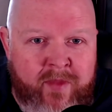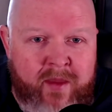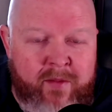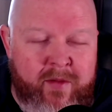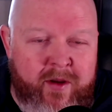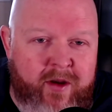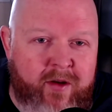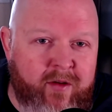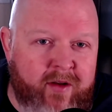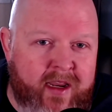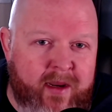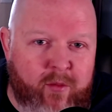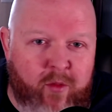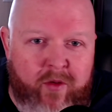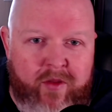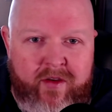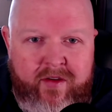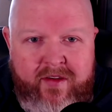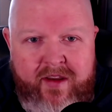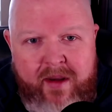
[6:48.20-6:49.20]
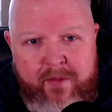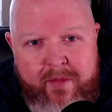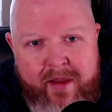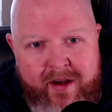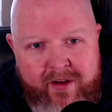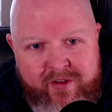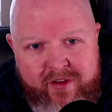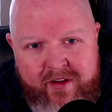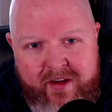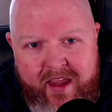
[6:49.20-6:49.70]
but you don't get more than 10
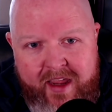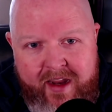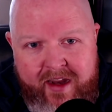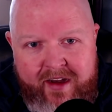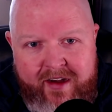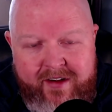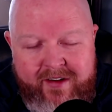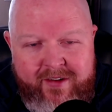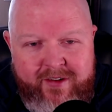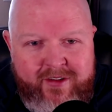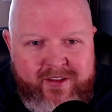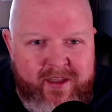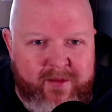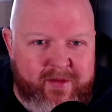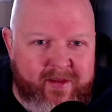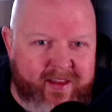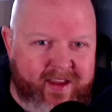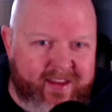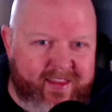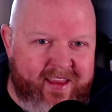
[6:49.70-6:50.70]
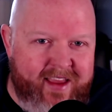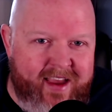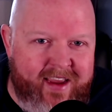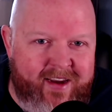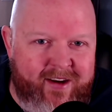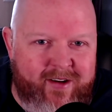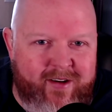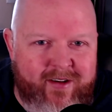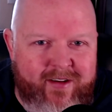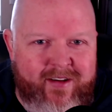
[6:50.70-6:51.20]
minutes a day or something like that.
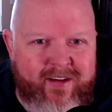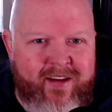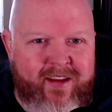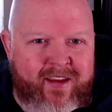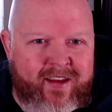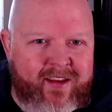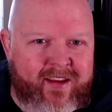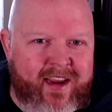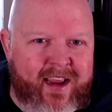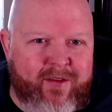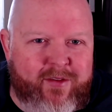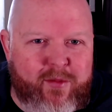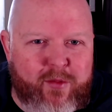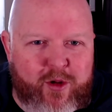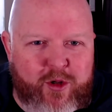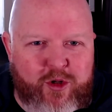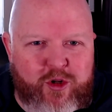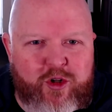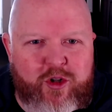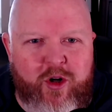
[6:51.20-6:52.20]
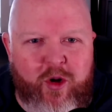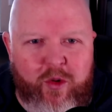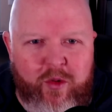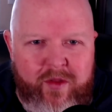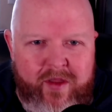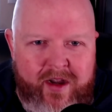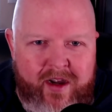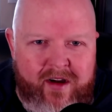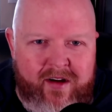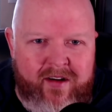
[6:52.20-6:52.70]
You can you have some control
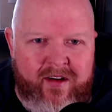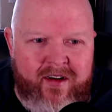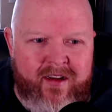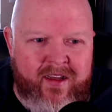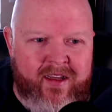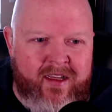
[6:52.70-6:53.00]
there.